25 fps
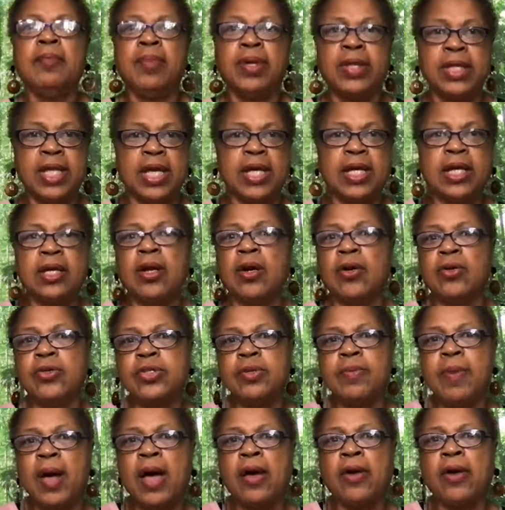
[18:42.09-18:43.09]
But then it goes
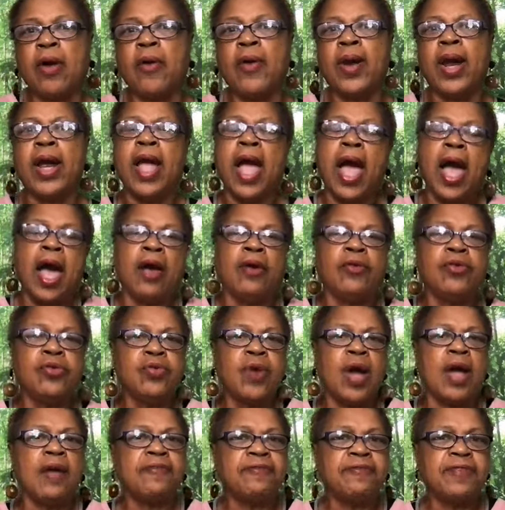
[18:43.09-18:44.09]
about, all right, how do
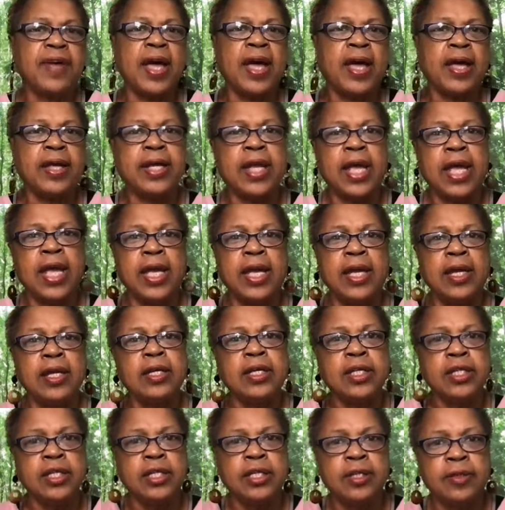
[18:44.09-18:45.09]
I find a
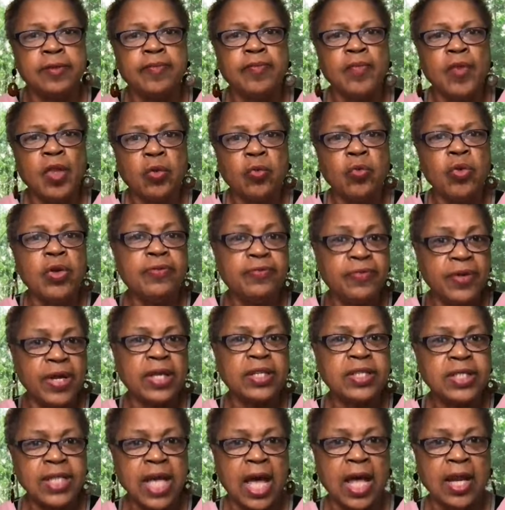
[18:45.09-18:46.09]
good
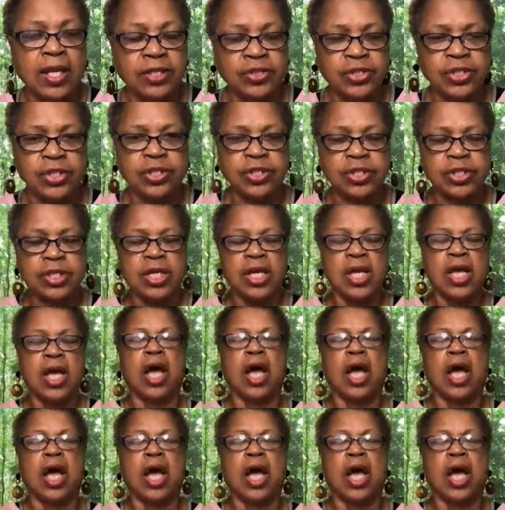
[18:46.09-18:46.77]
reflexologist?